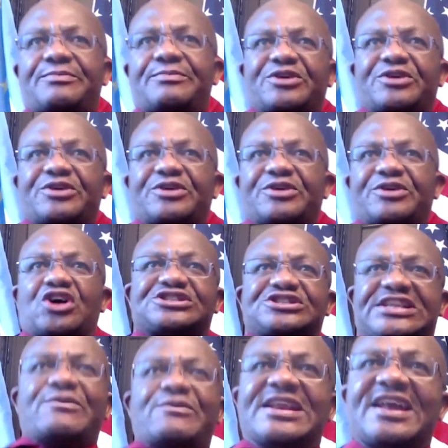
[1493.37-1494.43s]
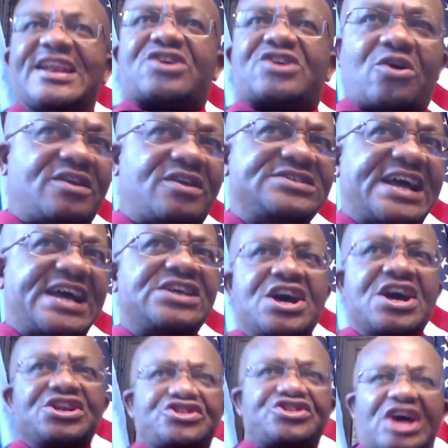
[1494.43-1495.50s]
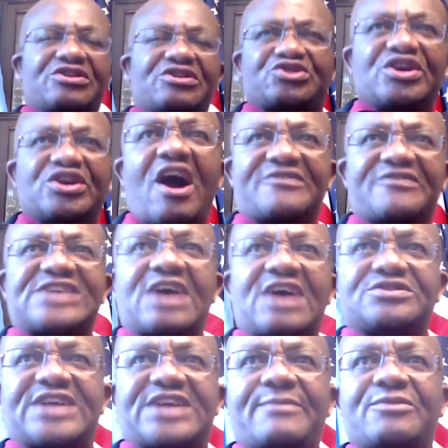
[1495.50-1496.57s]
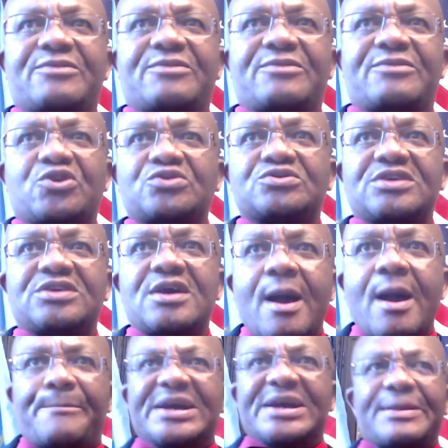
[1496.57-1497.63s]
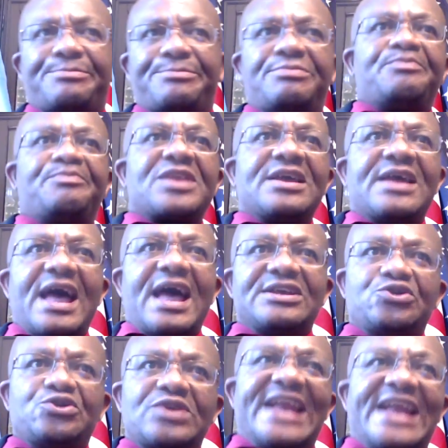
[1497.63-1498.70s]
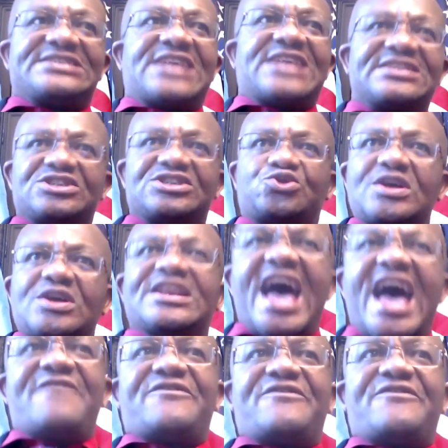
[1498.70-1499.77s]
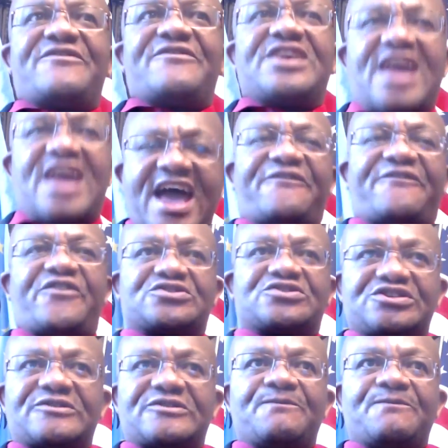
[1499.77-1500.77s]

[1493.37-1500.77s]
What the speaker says: ignorant because they were not the colonial territory of Southern Cameroon, but the United States is doing every effort